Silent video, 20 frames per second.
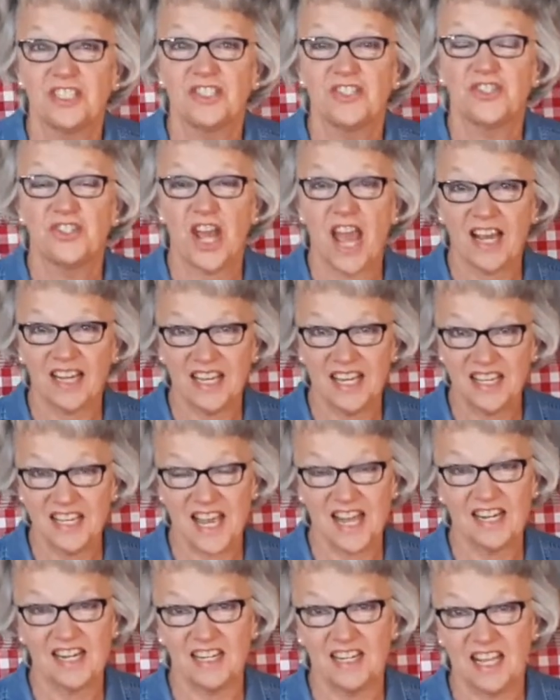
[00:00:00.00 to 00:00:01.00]
Jackie
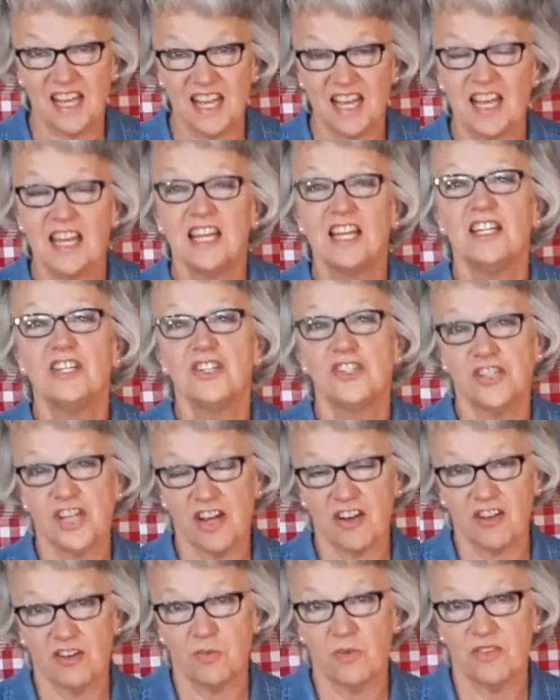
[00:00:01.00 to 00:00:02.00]
Kennedy
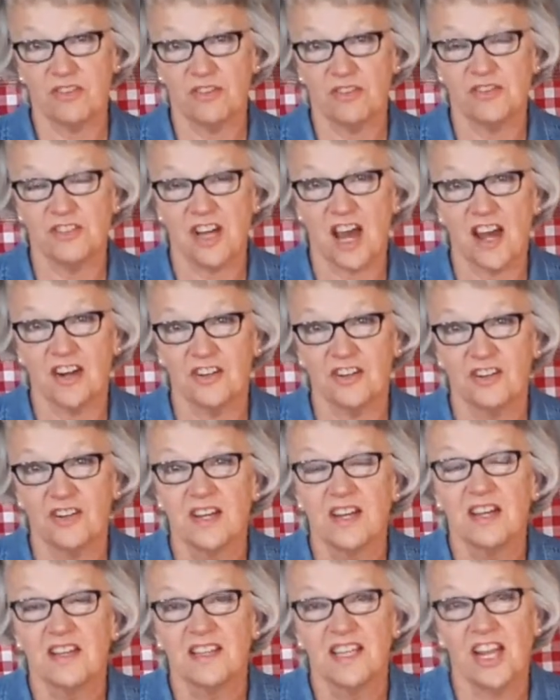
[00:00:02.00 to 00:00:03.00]
shared with her daughter
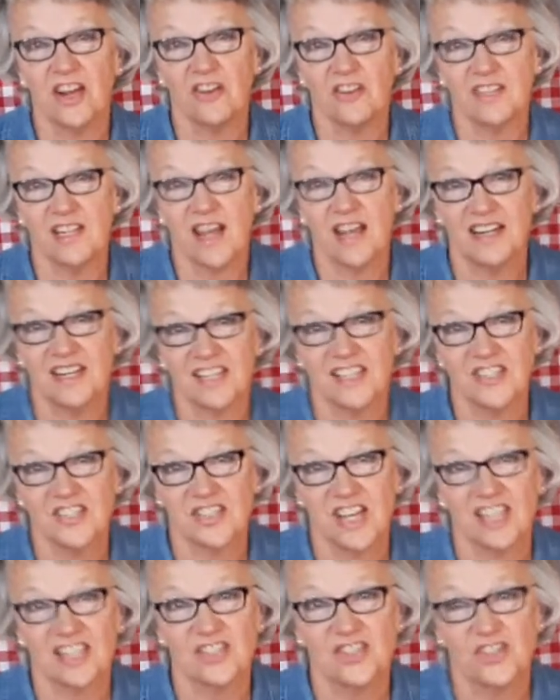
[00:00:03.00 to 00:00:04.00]
Caroline and
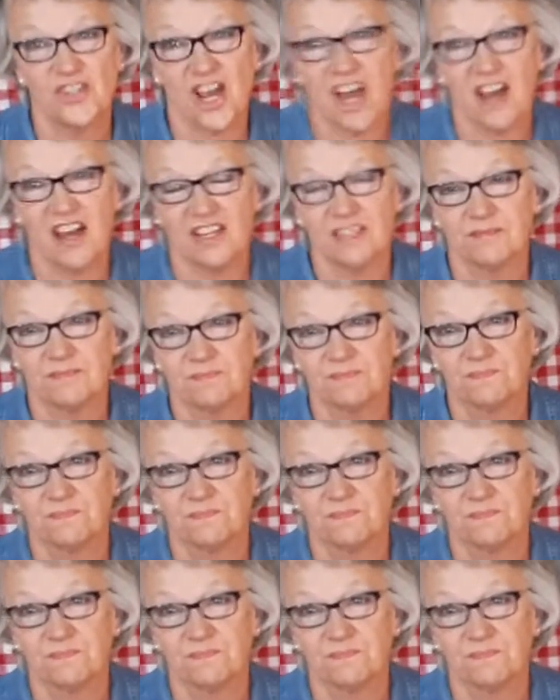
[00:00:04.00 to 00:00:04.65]
son John.